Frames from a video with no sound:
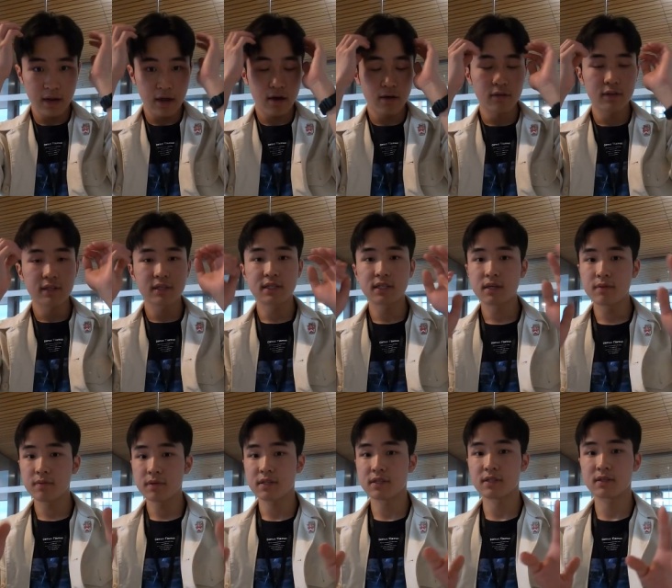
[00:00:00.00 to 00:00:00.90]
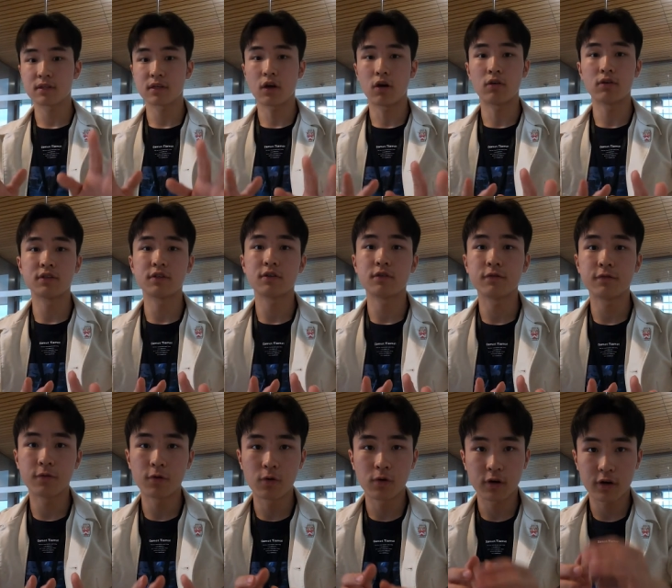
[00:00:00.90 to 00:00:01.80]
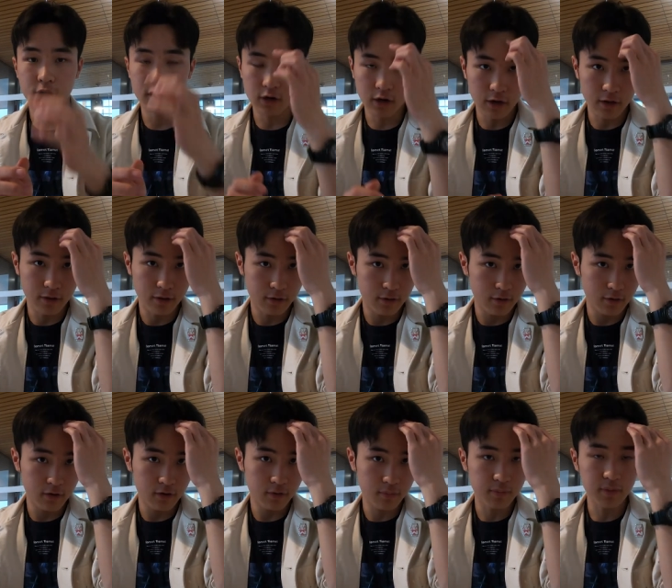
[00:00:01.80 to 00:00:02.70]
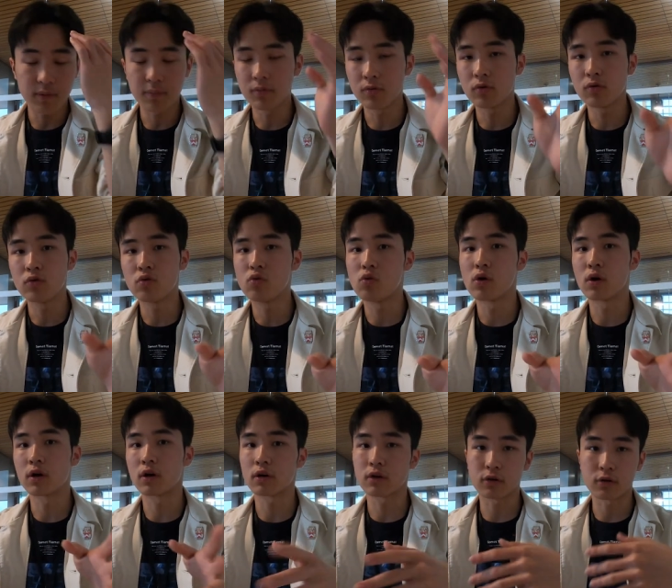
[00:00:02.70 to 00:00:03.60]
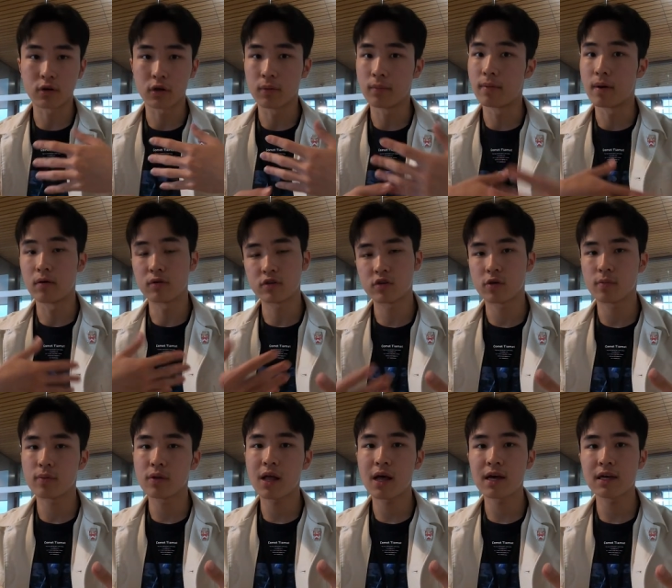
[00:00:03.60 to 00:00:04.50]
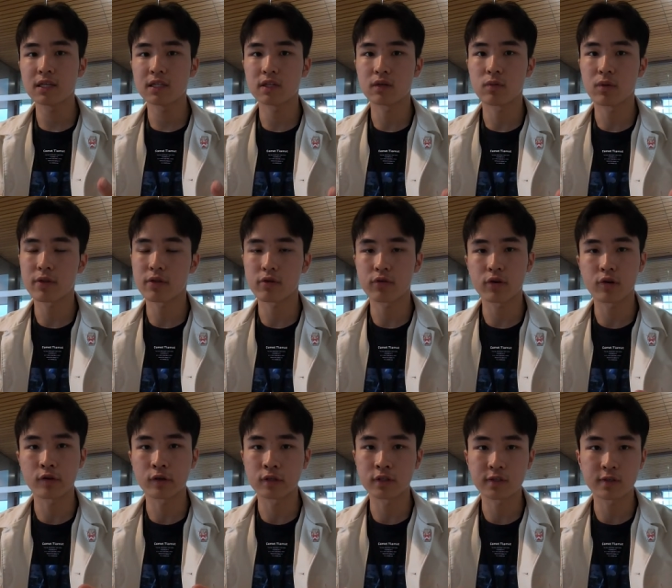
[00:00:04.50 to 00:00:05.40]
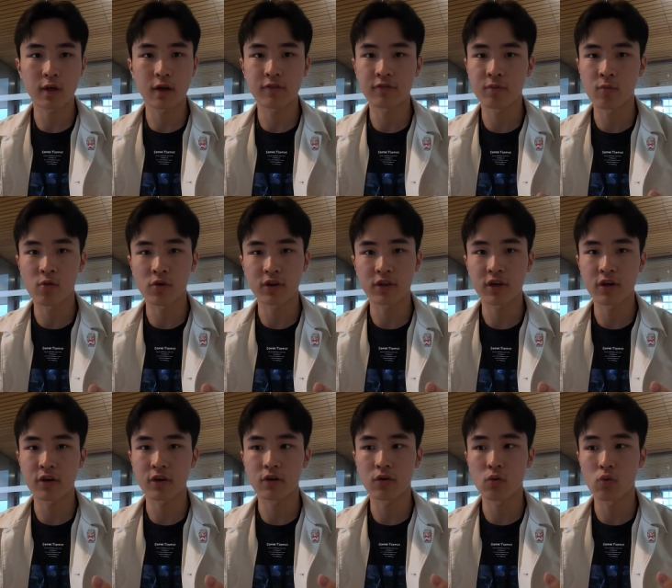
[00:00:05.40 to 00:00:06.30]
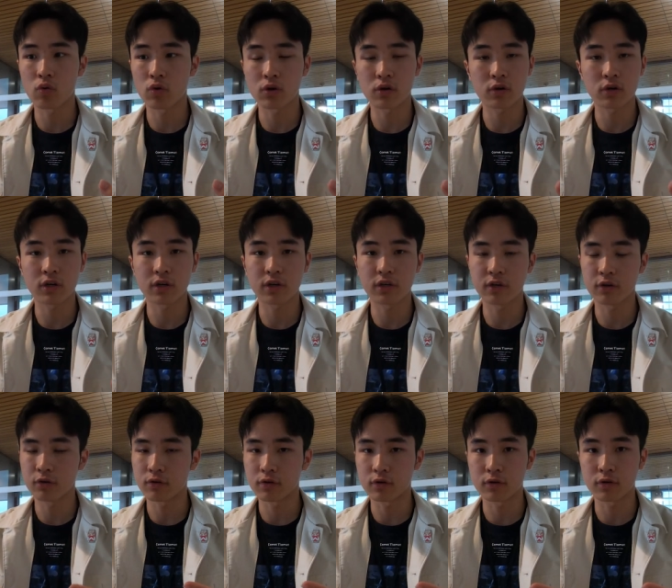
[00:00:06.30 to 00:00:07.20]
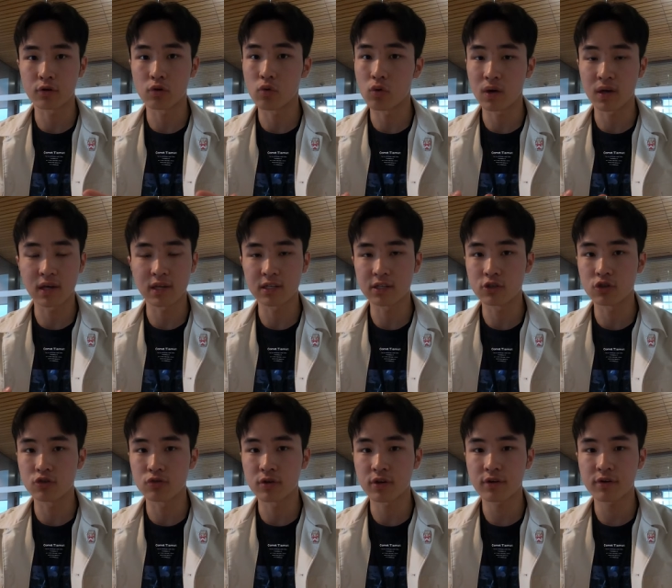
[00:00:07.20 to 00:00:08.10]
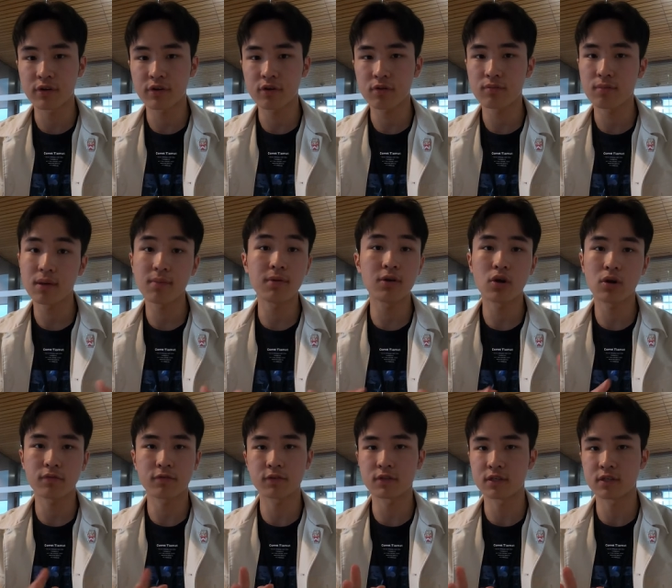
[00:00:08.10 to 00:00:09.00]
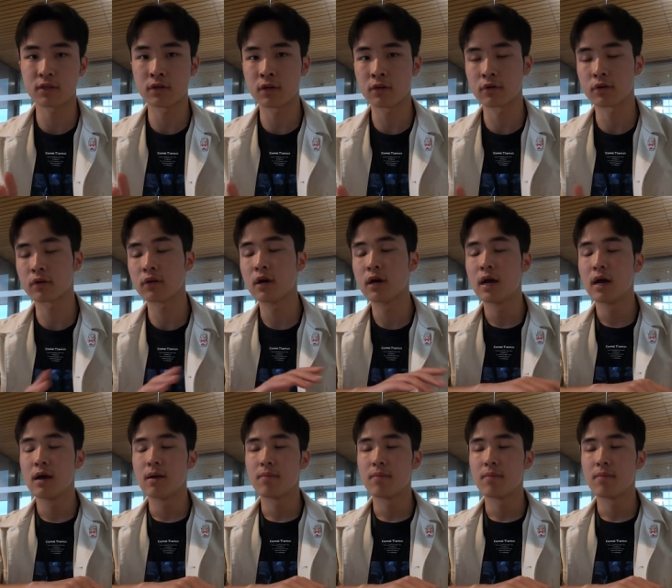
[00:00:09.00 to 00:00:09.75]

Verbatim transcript: Now, this tip is also for other people who are about to apply, so whether you're in sophomore year or you're going into junior year, maybe not for senior,